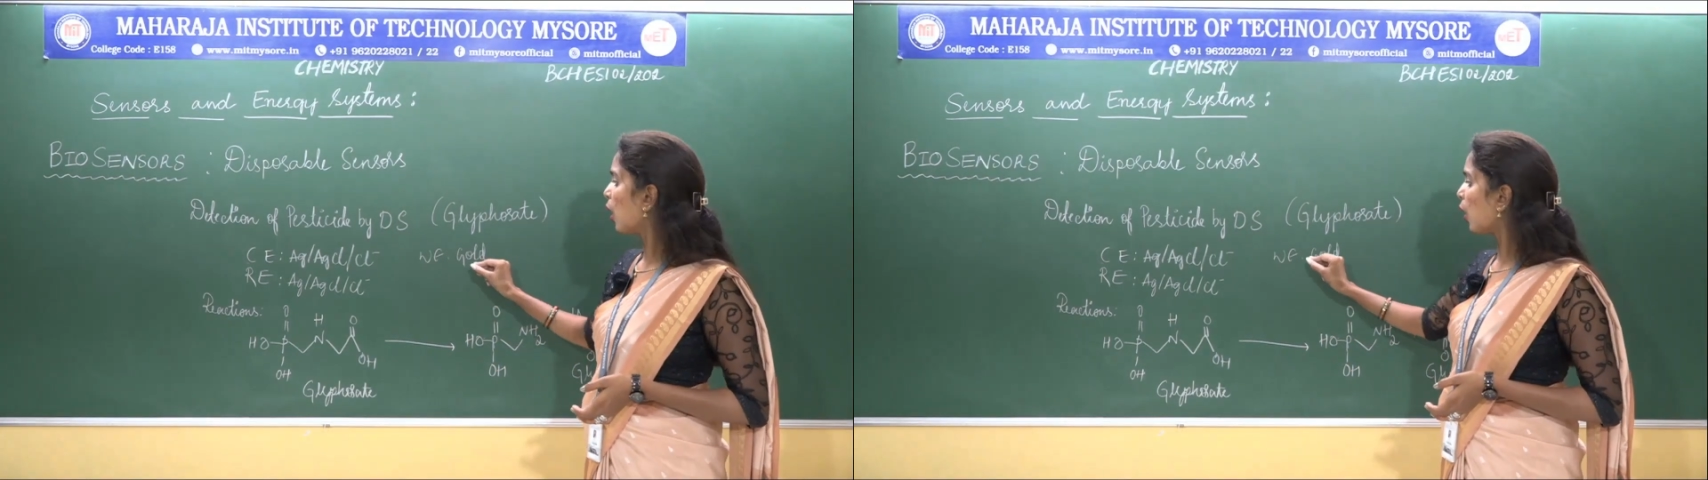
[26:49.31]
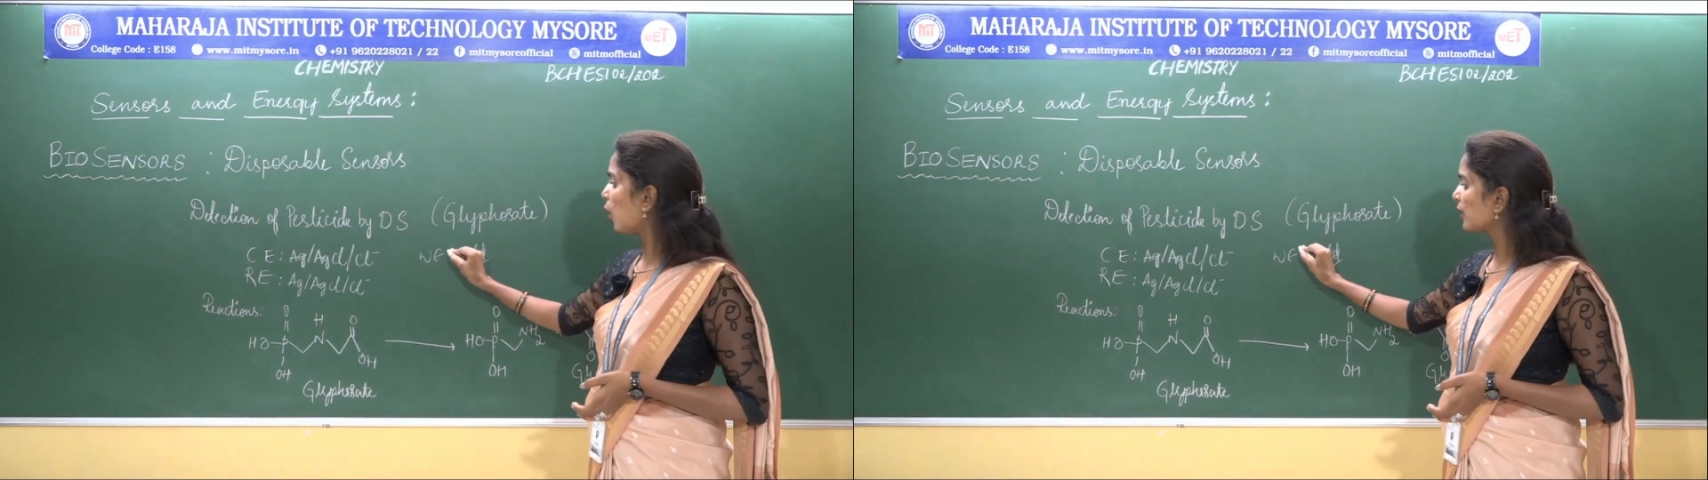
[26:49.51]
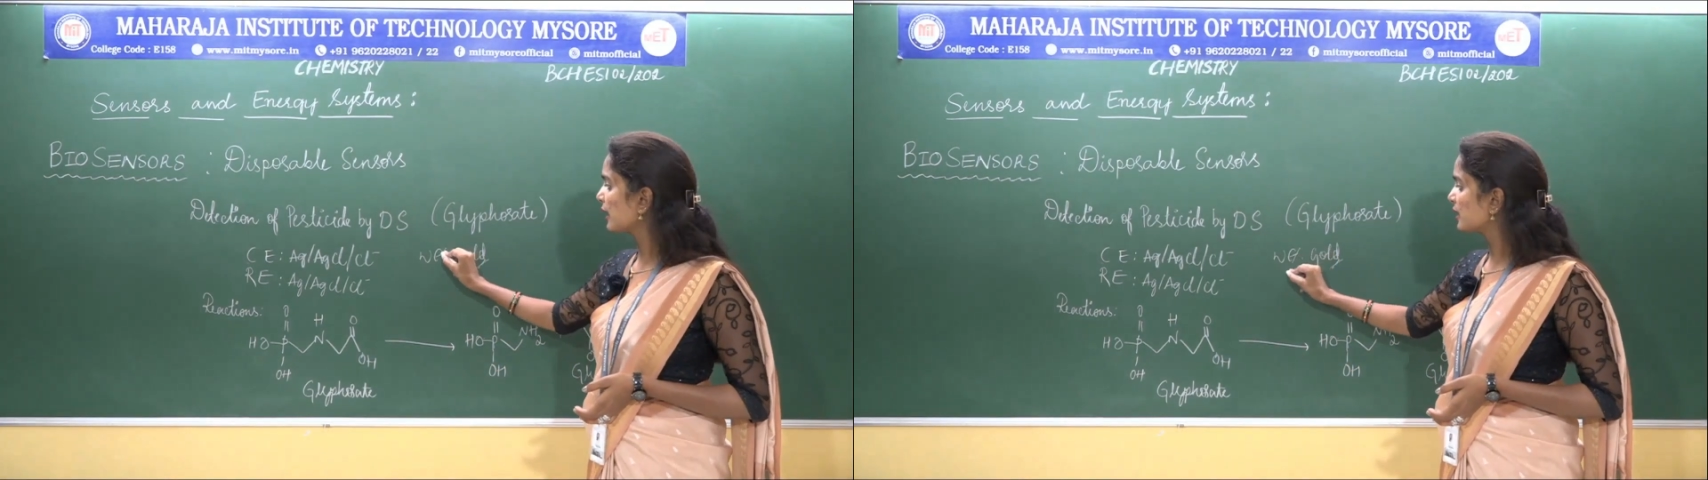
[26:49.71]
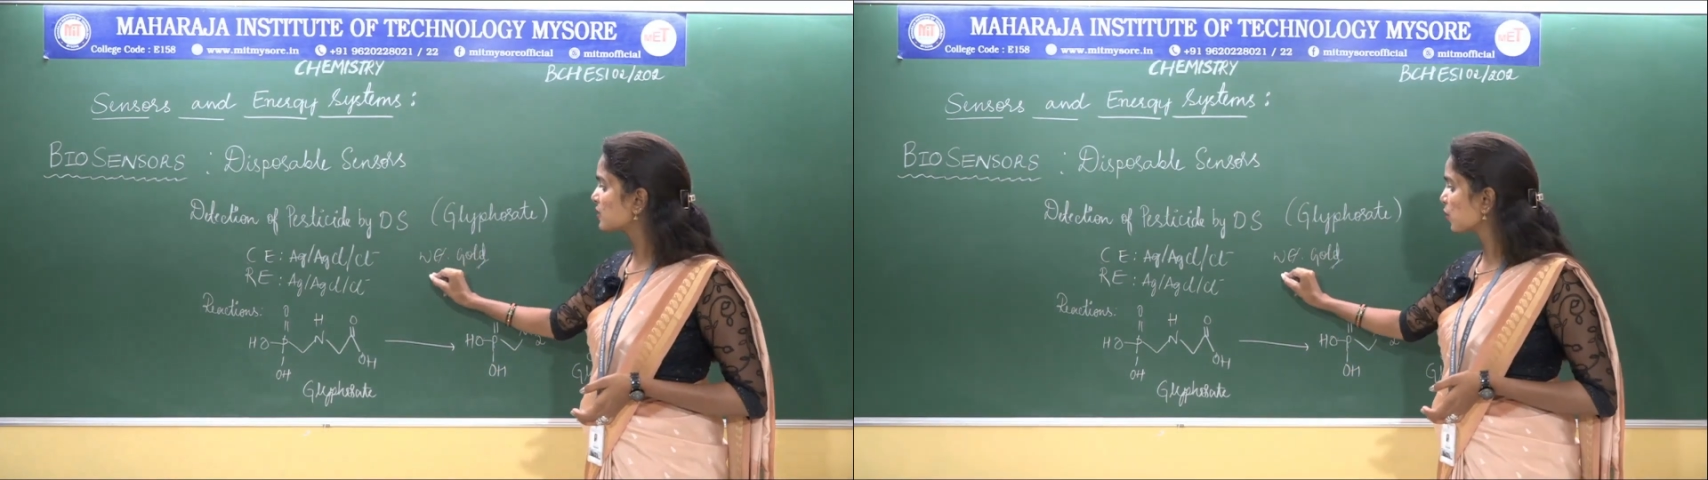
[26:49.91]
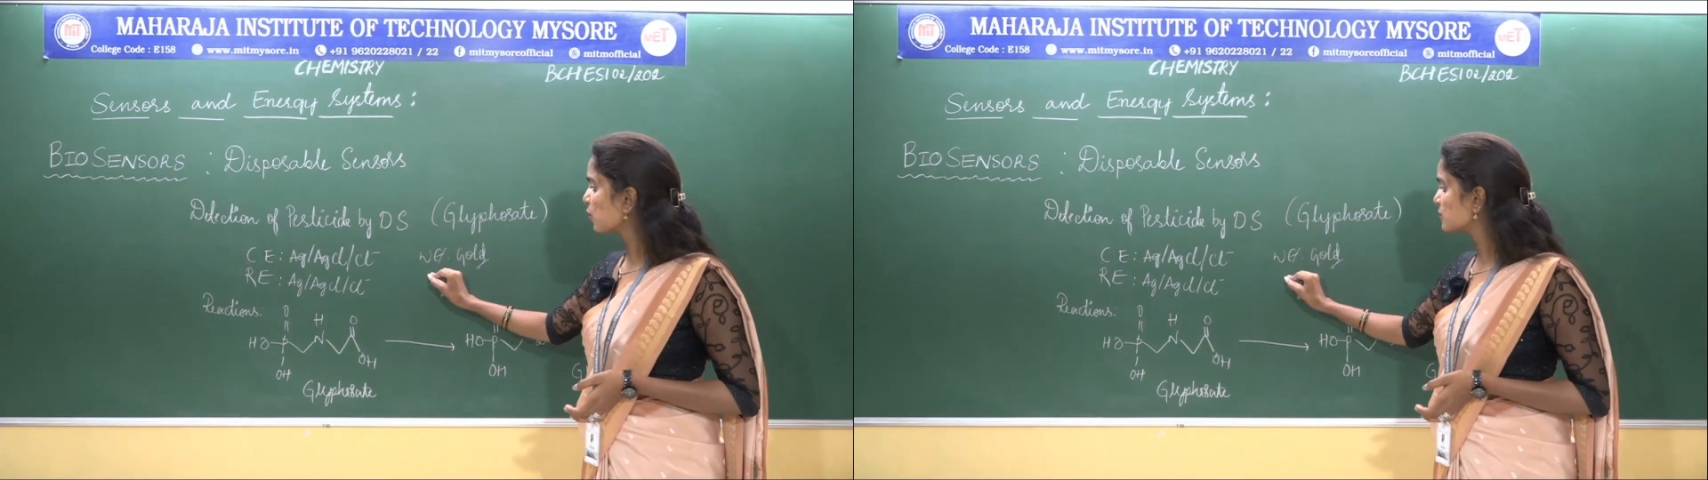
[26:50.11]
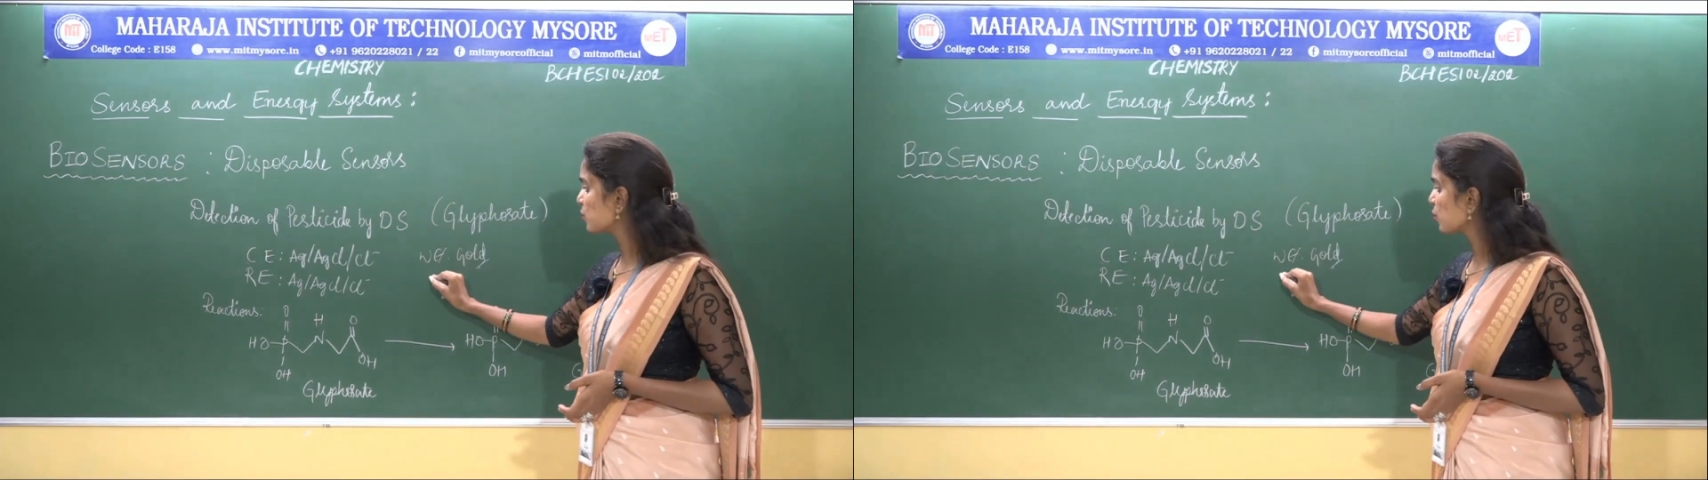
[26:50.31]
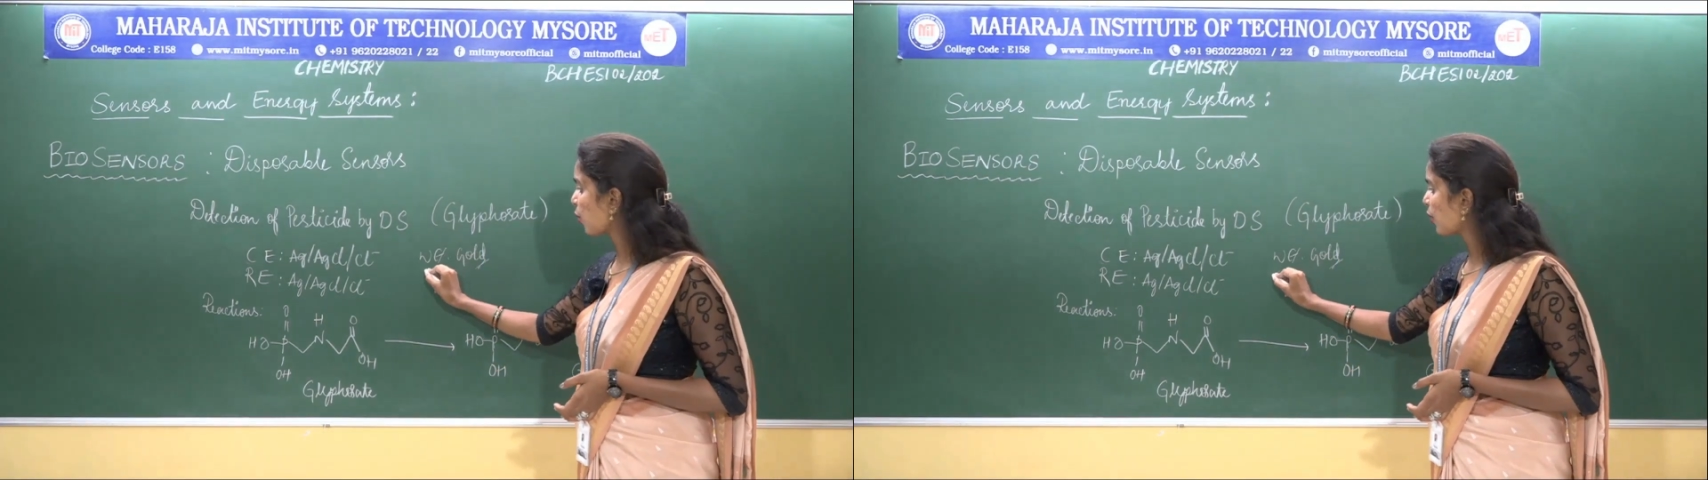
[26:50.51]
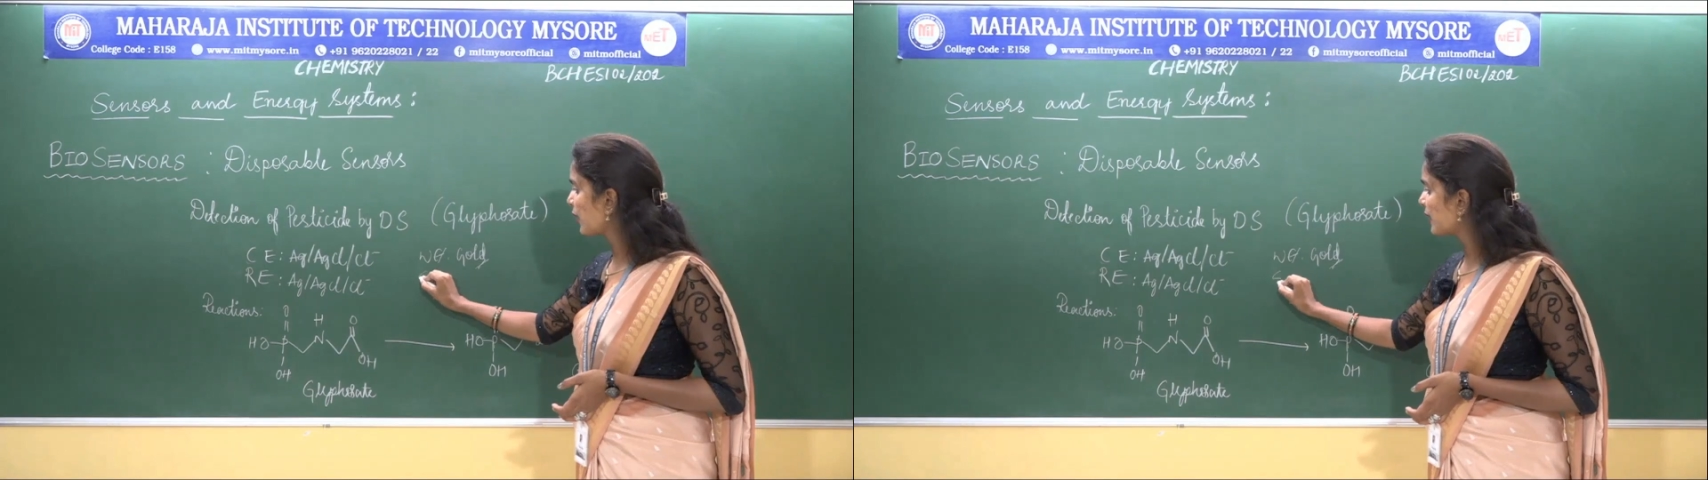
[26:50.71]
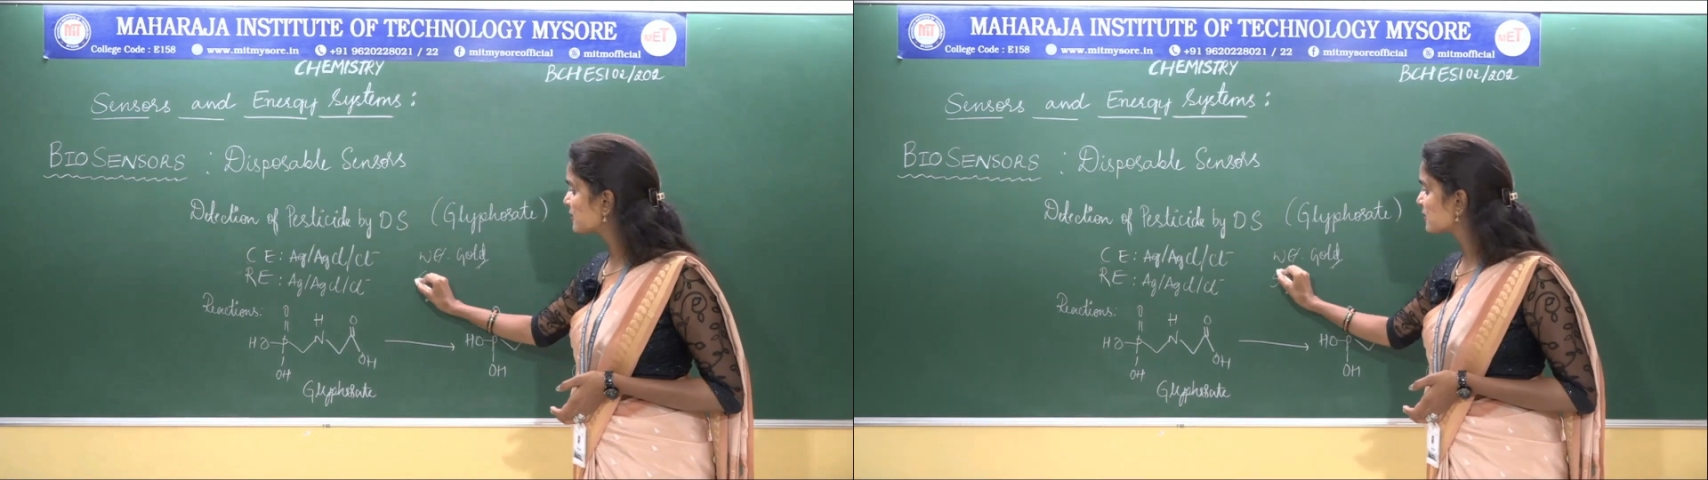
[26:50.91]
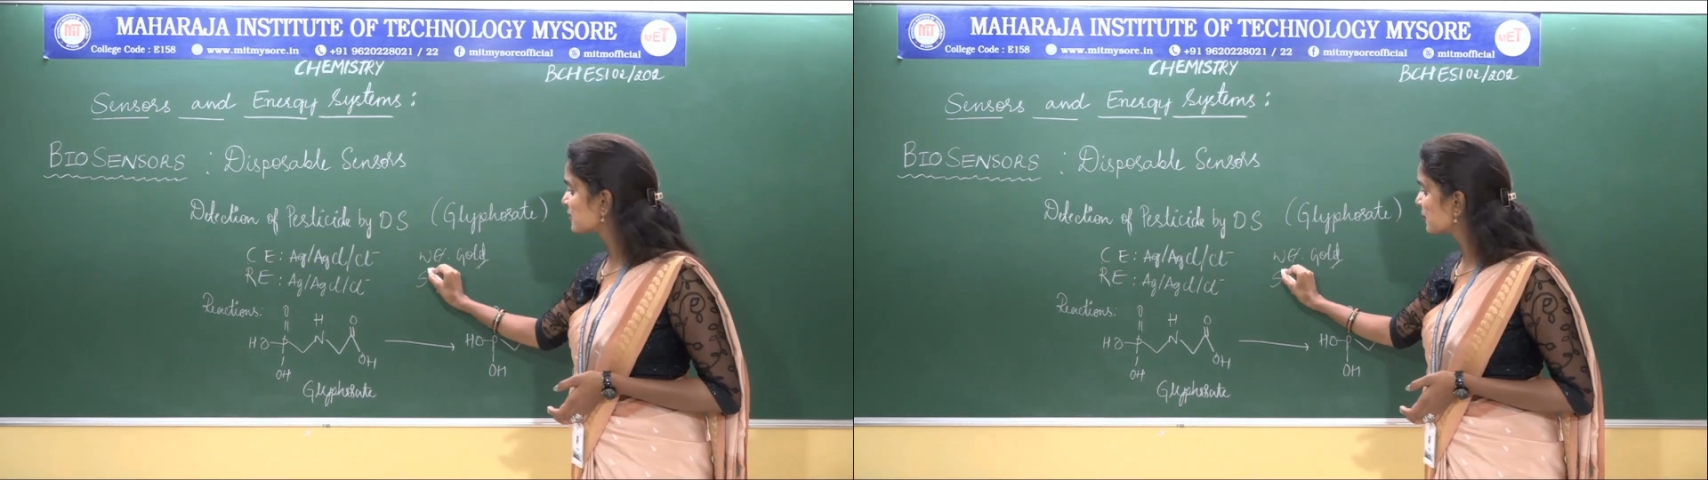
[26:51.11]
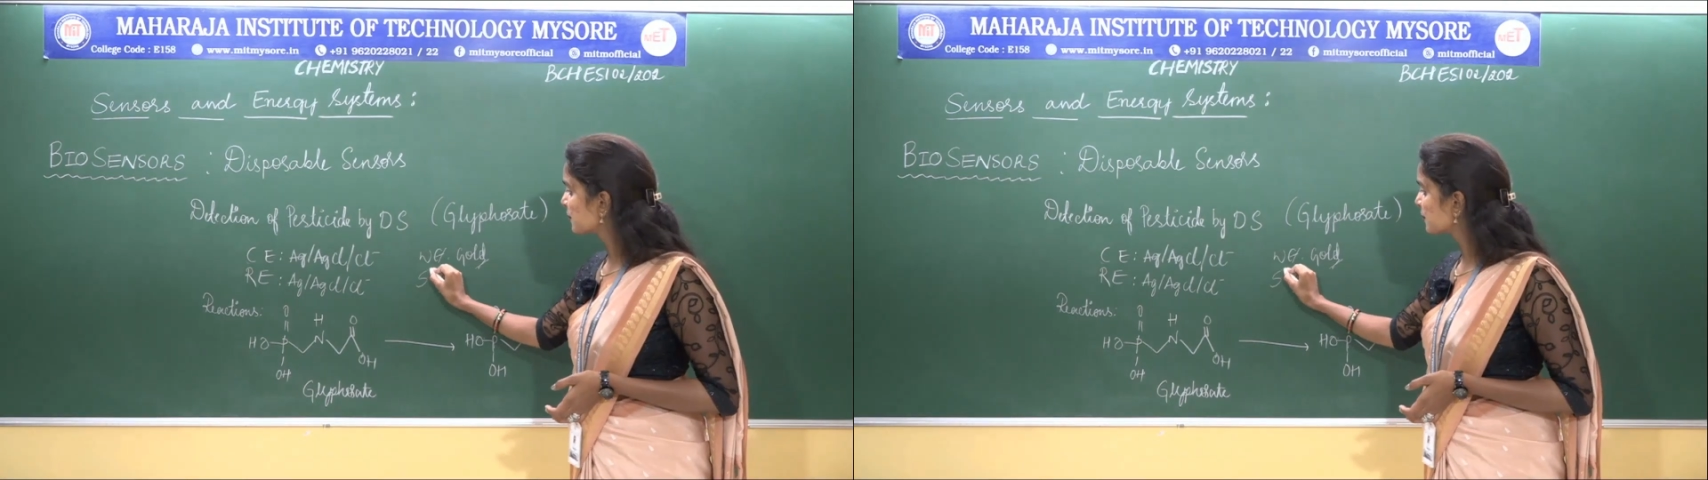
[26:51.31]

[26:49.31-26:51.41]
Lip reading: or it is also called as